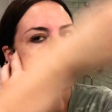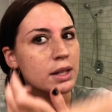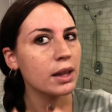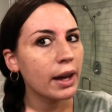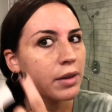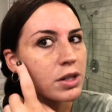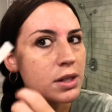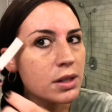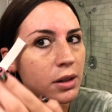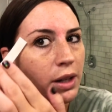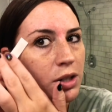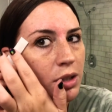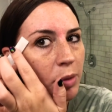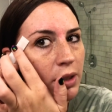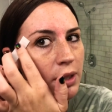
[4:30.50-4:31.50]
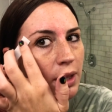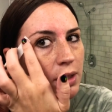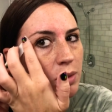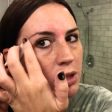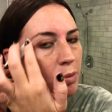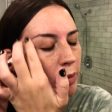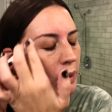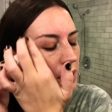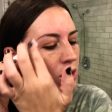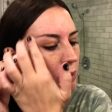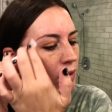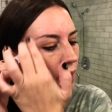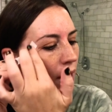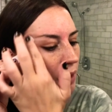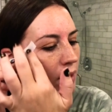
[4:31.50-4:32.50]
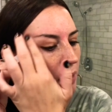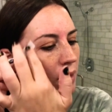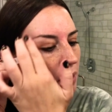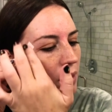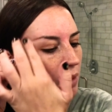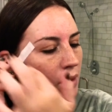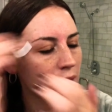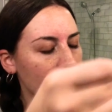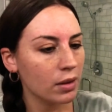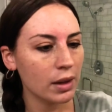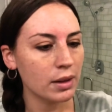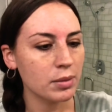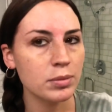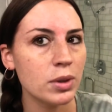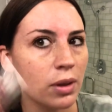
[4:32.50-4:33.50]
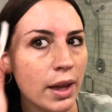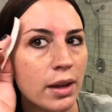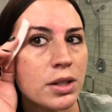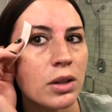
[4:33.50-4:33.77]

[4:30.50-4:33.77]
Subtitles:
you got it on. And that'll help clean up the wax from there.